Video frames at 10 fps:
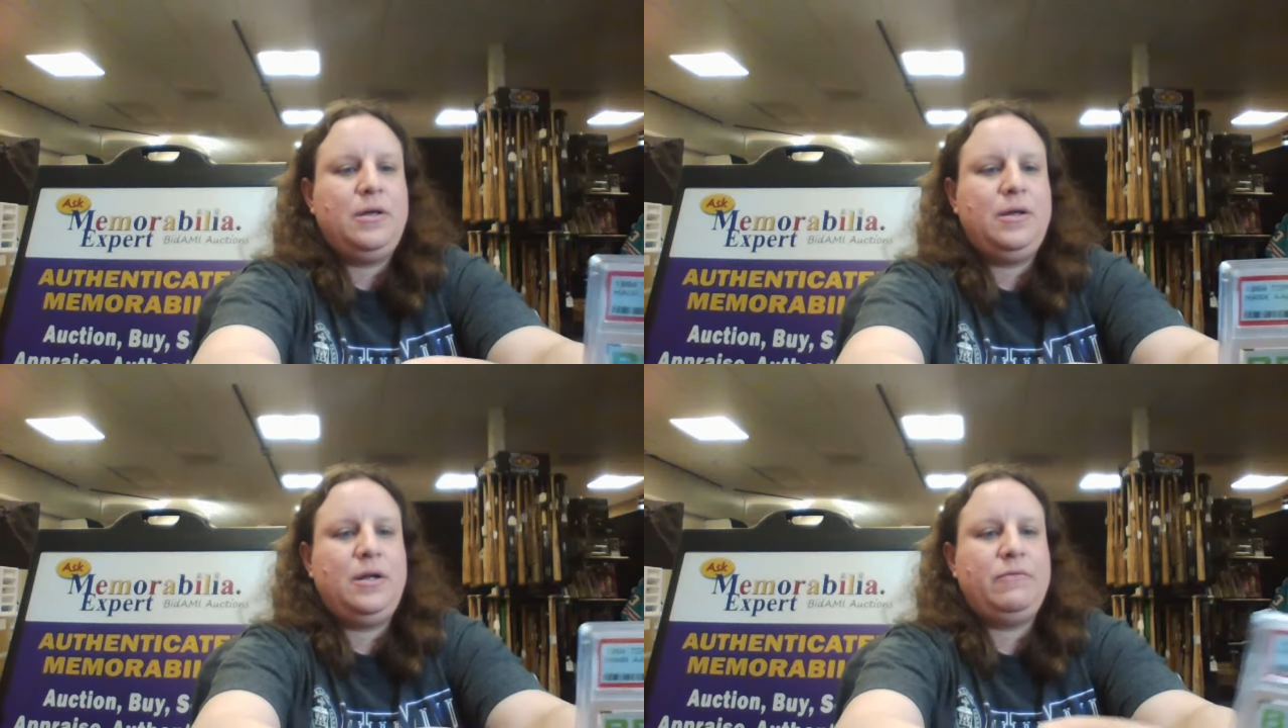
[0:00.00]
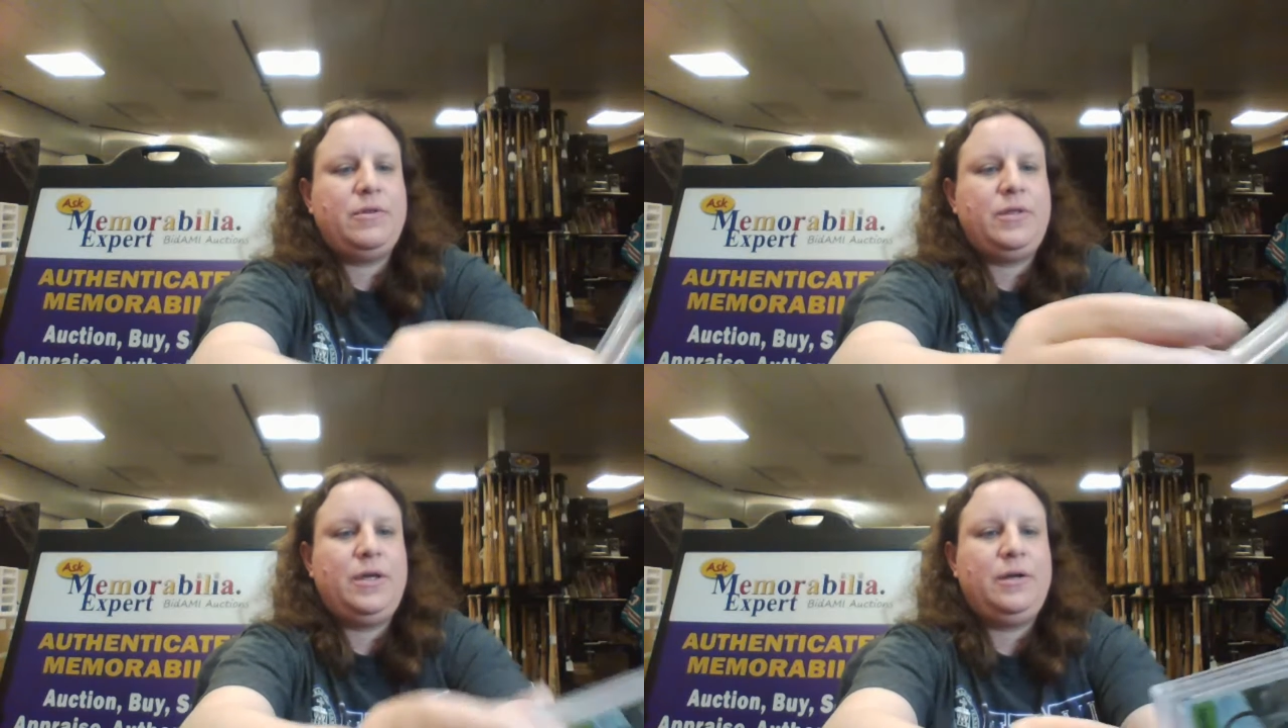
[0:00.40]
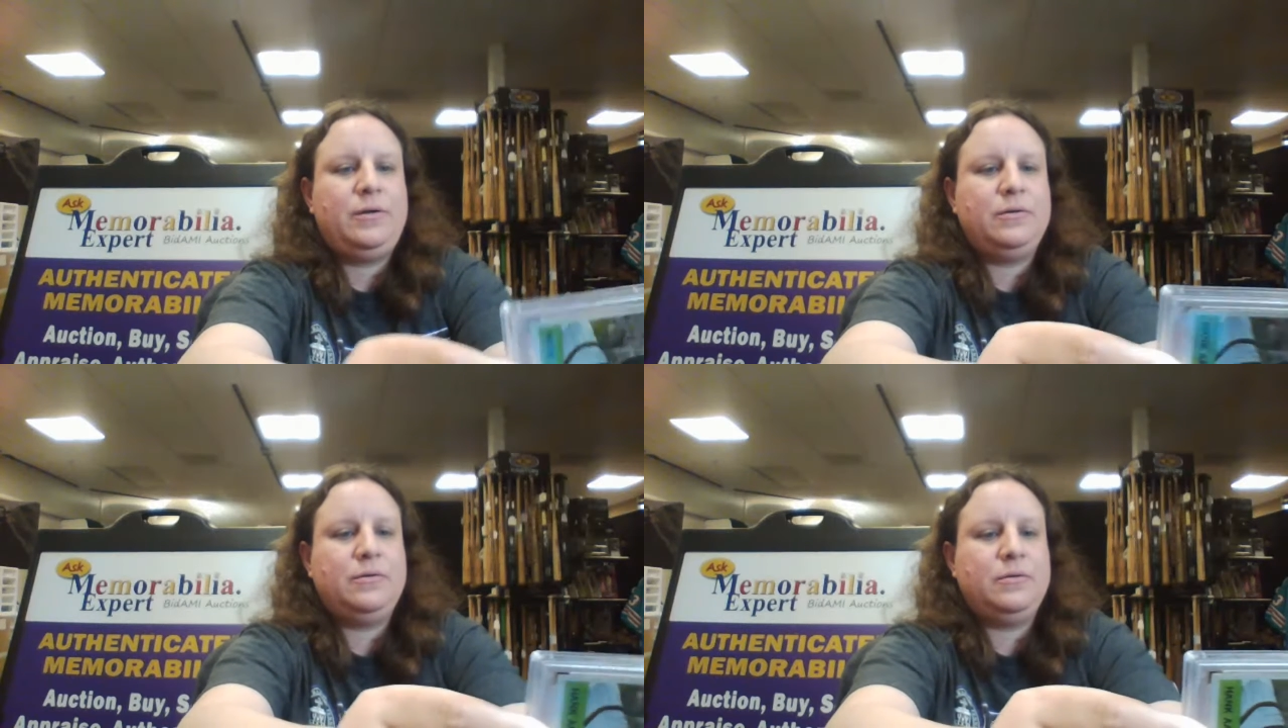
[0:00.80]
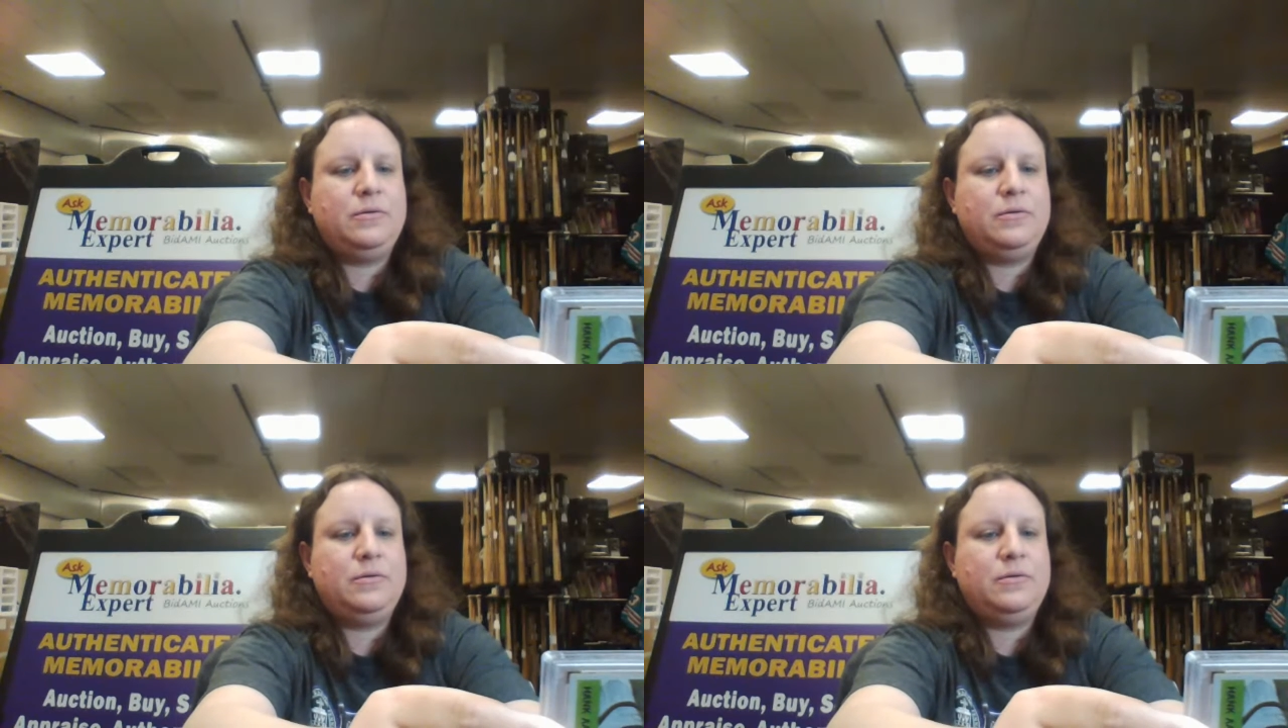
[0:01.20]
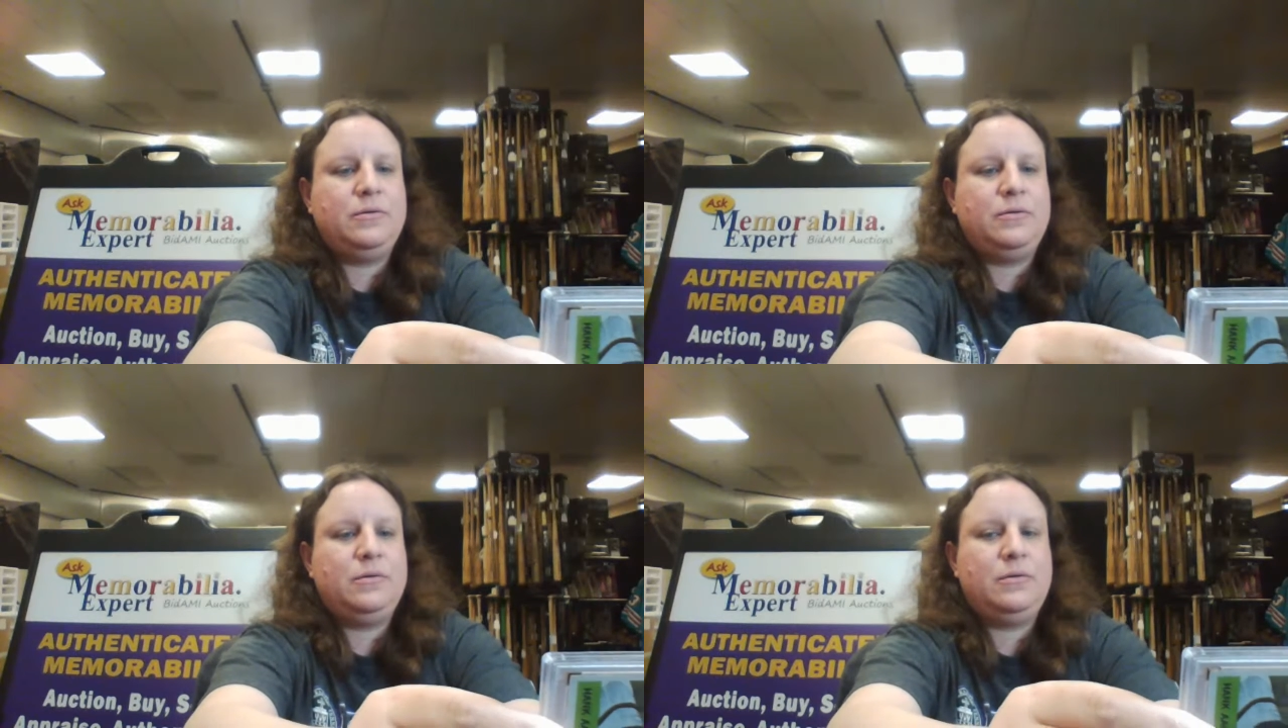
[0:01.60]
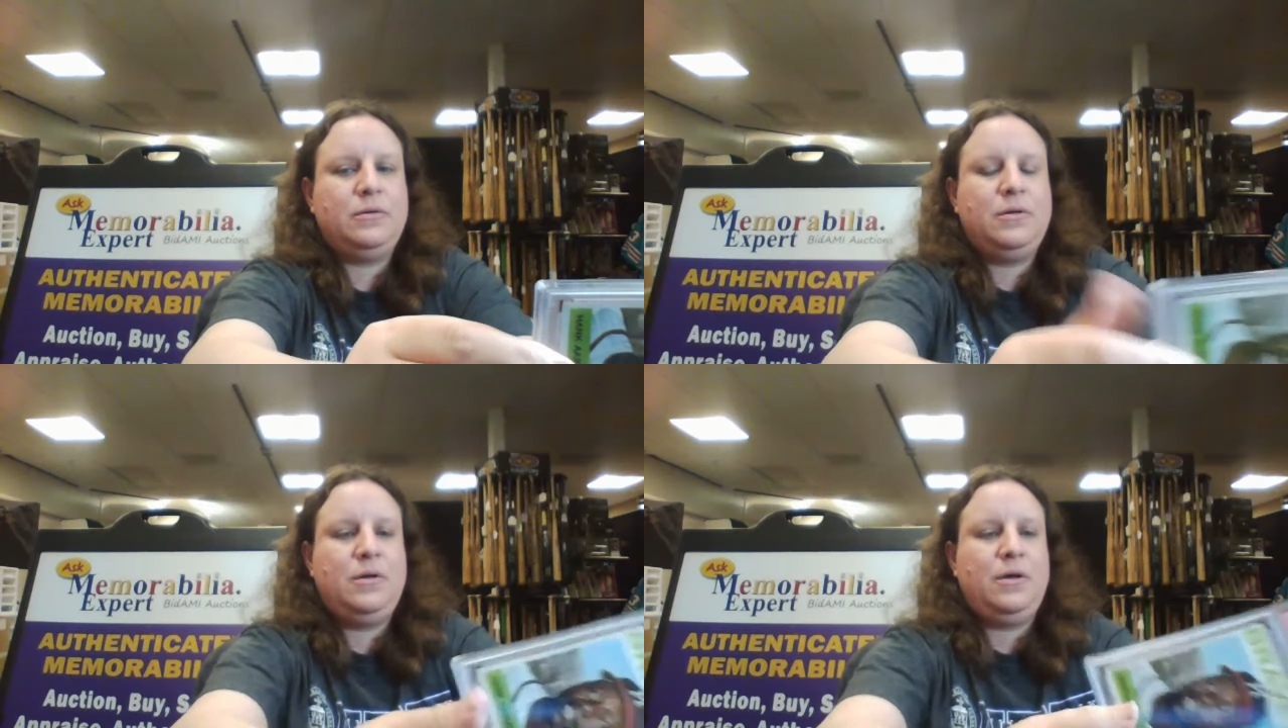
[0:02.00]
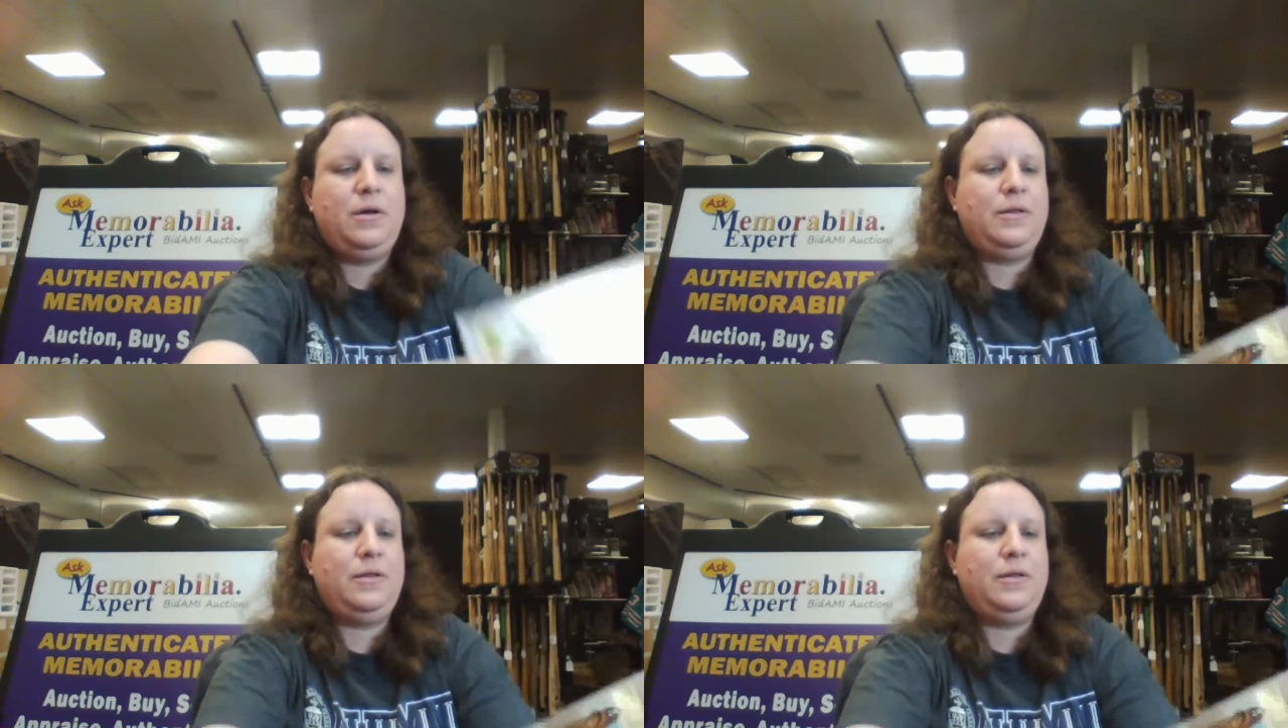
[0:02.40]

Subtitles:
and everything on